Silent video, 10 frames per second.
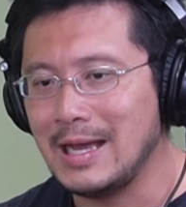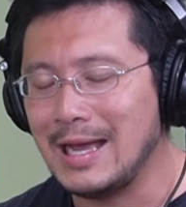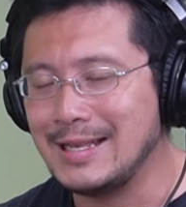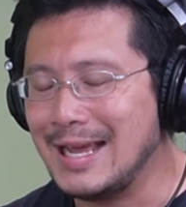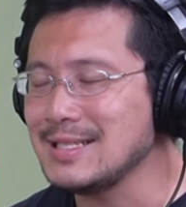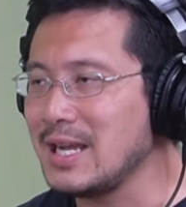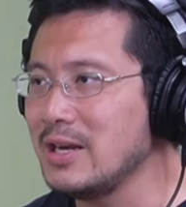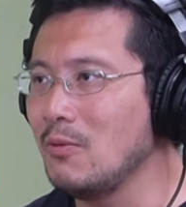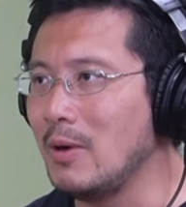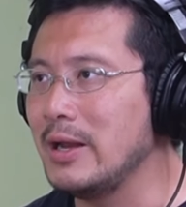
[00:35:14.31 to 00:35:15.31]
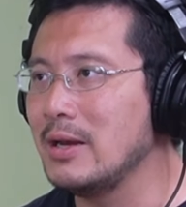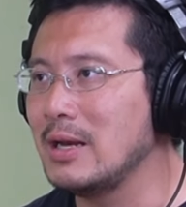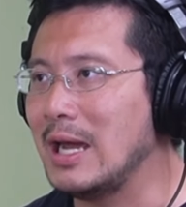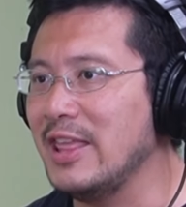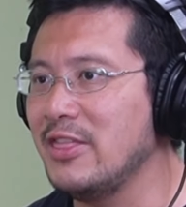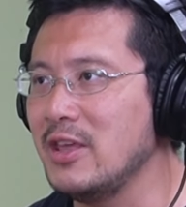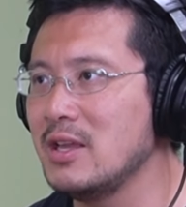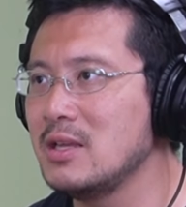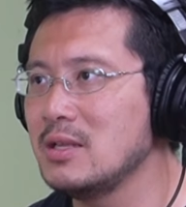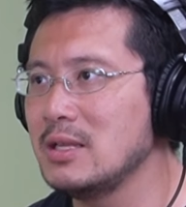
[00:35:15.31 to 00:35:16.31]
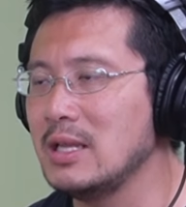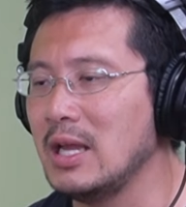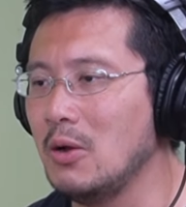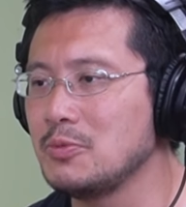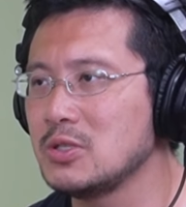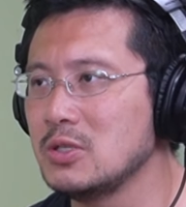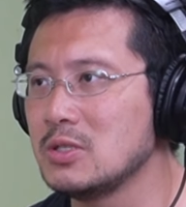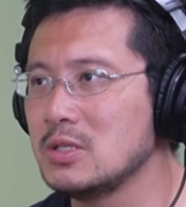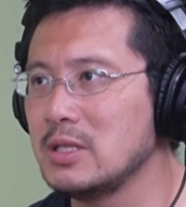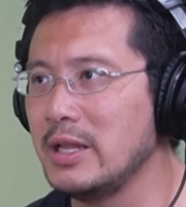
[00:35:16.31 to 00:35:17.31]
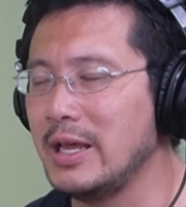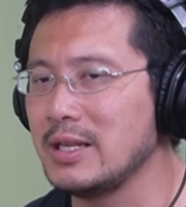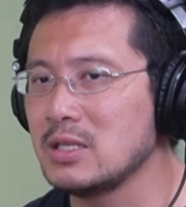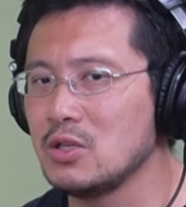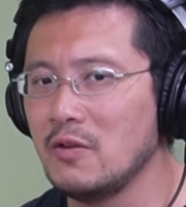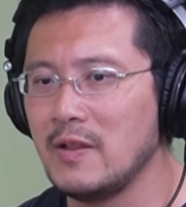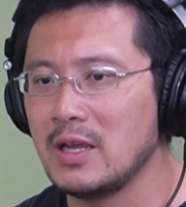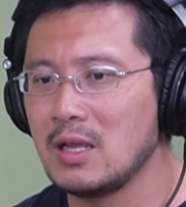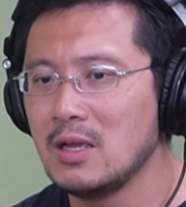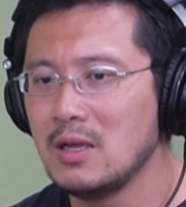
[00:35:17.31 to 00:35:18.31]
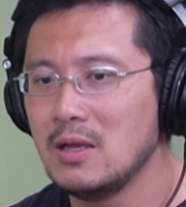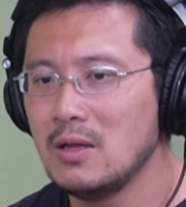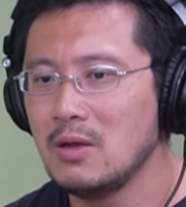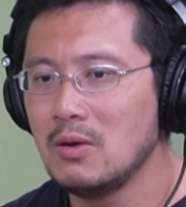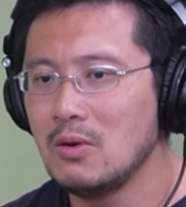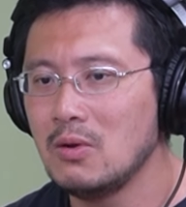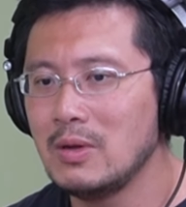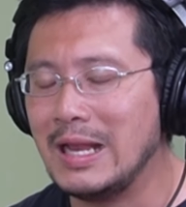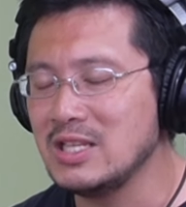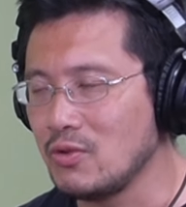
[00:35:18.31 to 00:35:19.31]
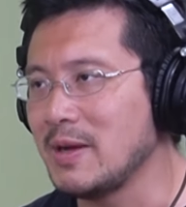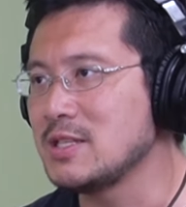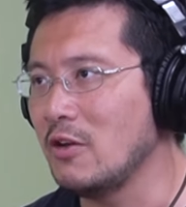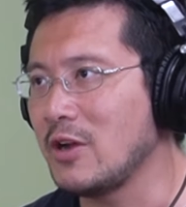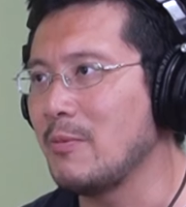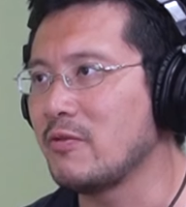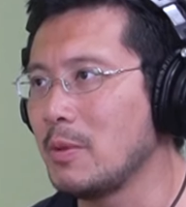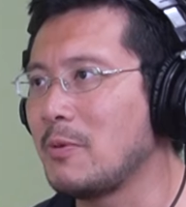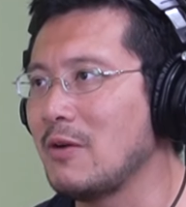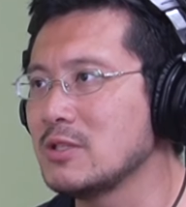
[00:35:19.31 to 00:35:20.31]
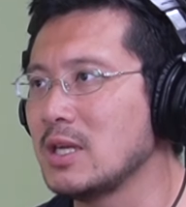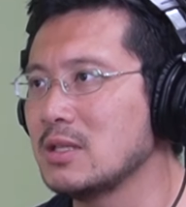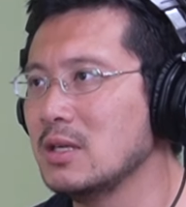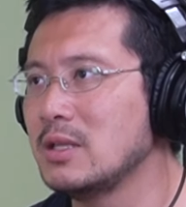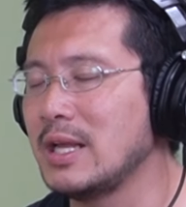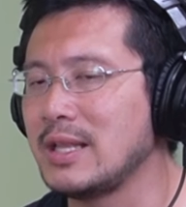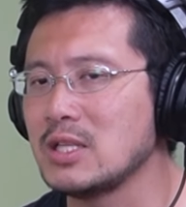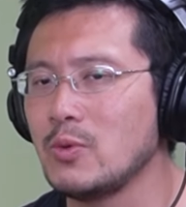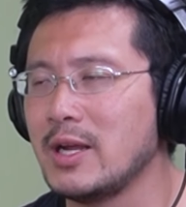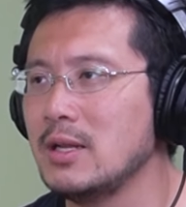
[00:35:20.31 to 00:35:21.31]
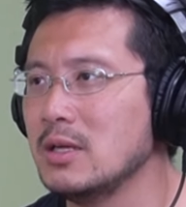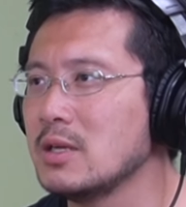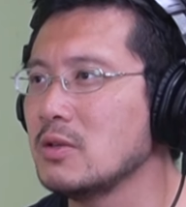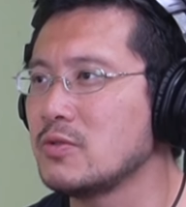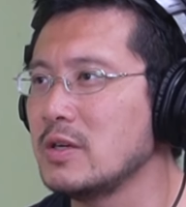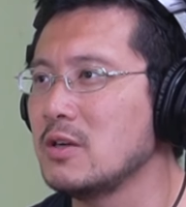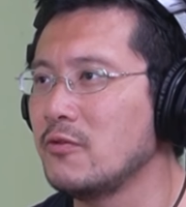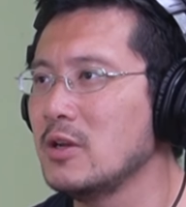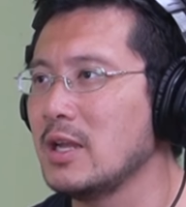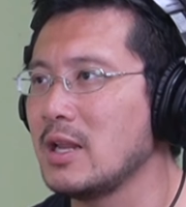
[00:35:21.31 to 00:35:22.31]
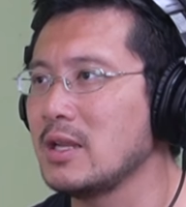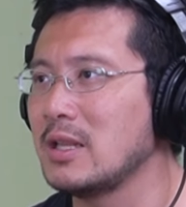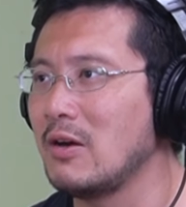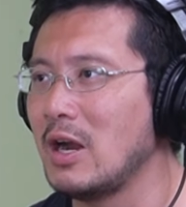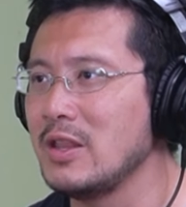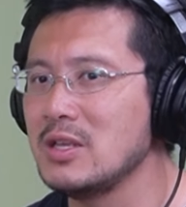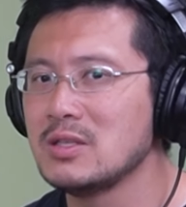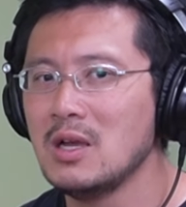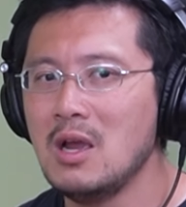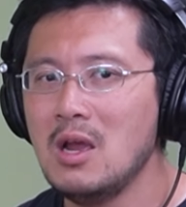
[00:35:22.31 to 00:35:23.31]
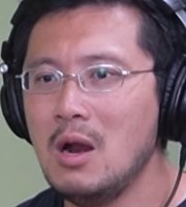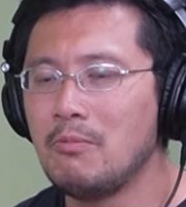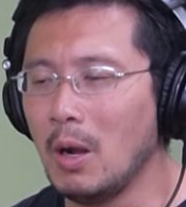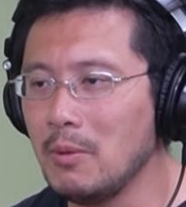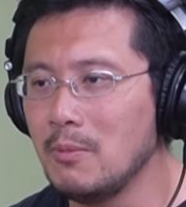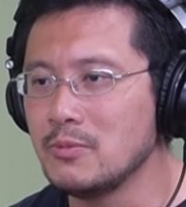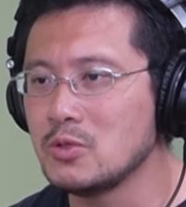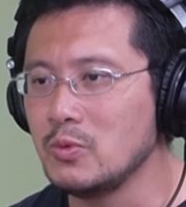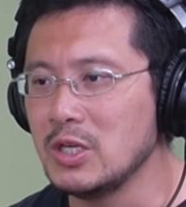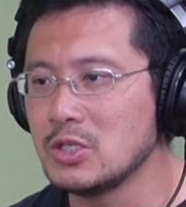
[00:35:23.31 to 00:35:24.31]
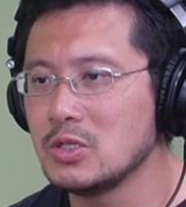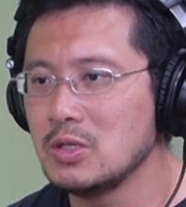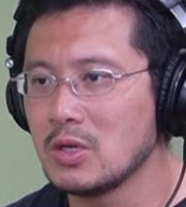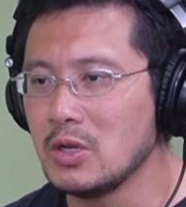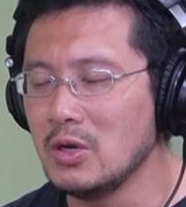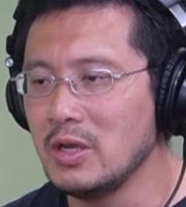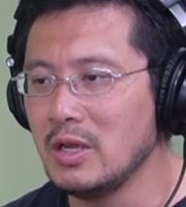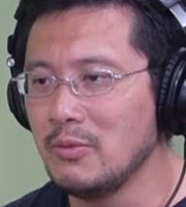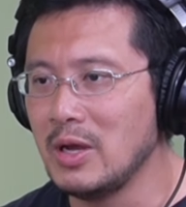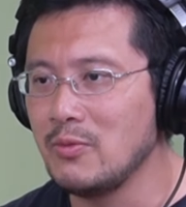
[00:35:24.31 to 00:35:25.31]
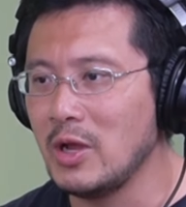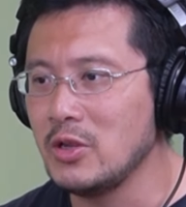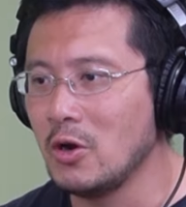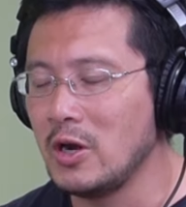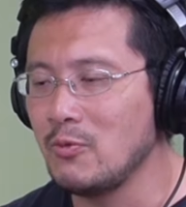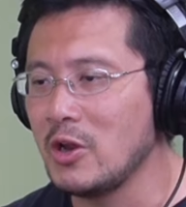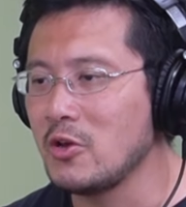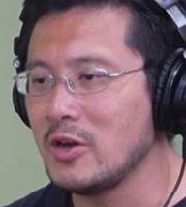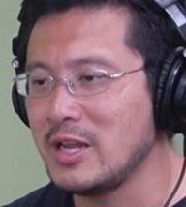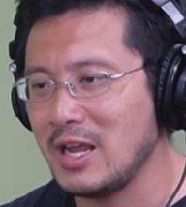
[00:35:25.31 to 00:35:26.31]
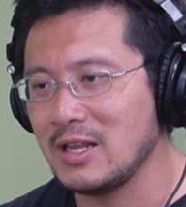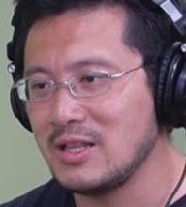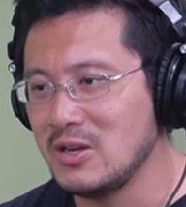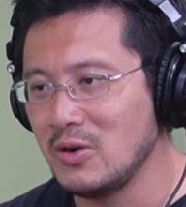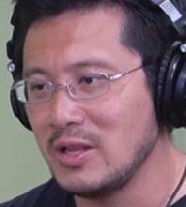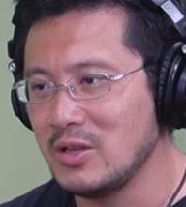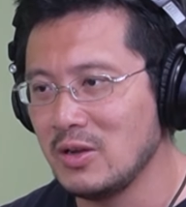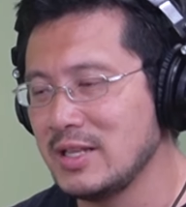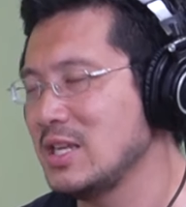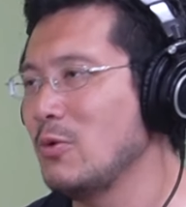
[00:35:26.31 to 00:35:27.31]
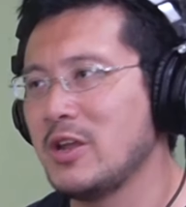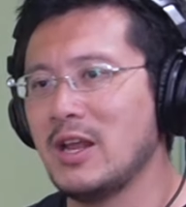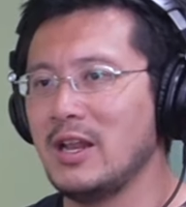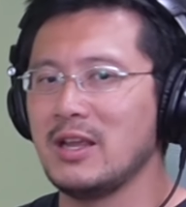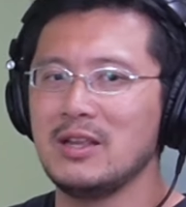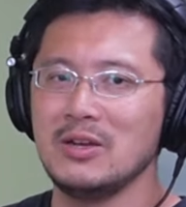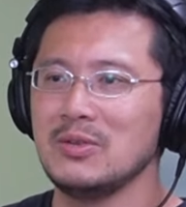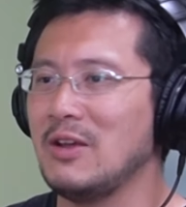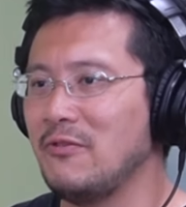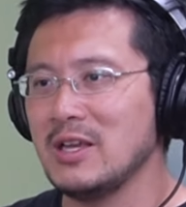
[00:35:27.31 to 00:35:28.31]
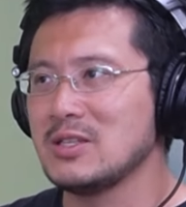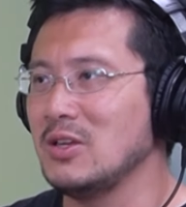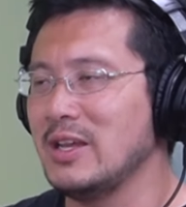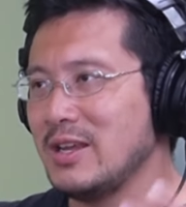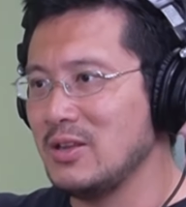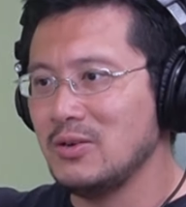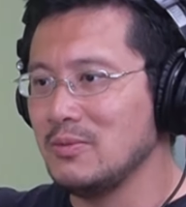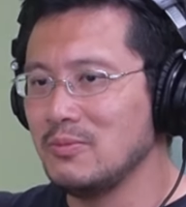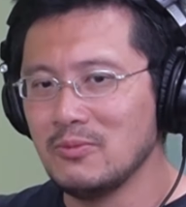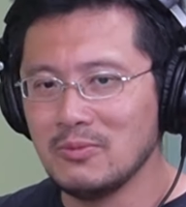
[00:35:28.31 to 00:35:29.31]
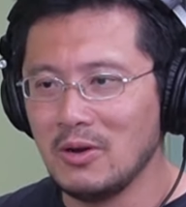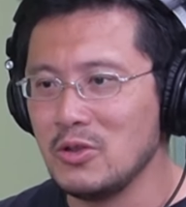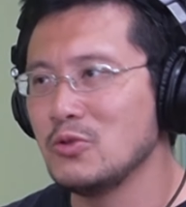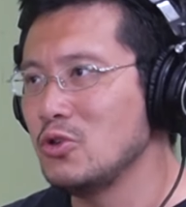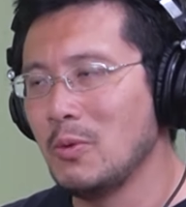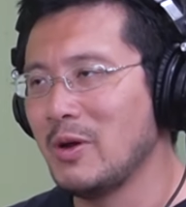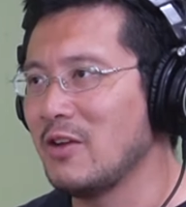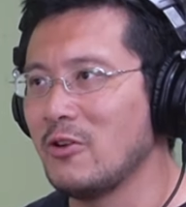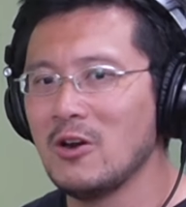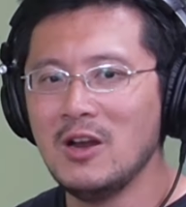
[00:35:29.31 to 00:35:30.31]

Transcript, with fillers: and that's kind of what I think helps this, like the sort of like, at least for myself, coming from the private sector, that that's what I learned that was very different. Like, like there are these problems which you know it, when when you're in when you're in tech, you know, and you're let's say working at like you know Netflix or like you know or YouTube or whatever,